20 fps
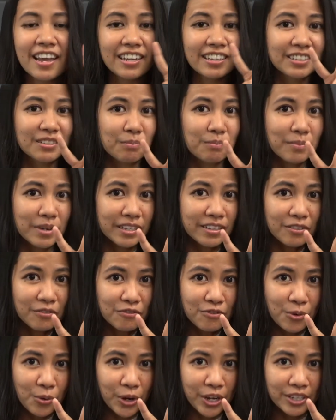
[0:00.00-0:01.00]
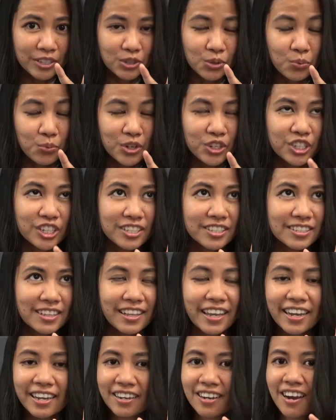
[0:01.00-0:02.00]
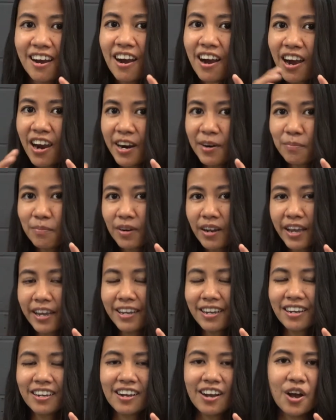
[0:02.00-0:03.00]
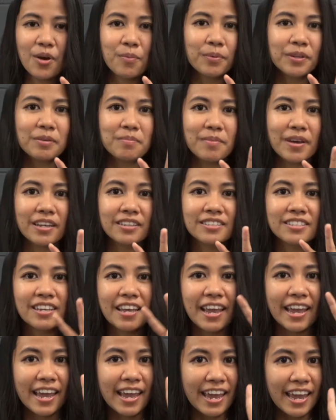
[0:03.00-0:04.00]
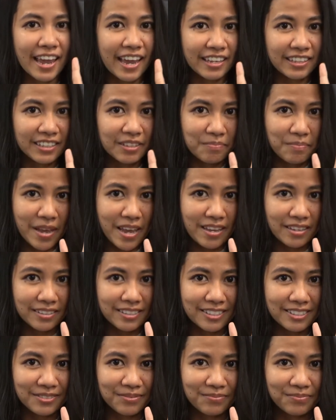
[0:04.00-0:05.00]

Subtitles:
the middle voice, which is like a harp-like accompaniment, and the bass.